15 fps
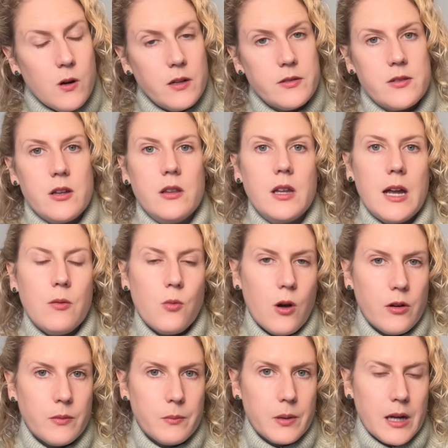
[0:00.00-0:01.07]
so they
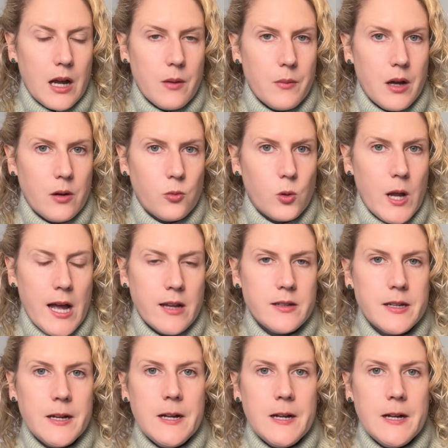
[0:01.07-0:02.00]
won't become unwound.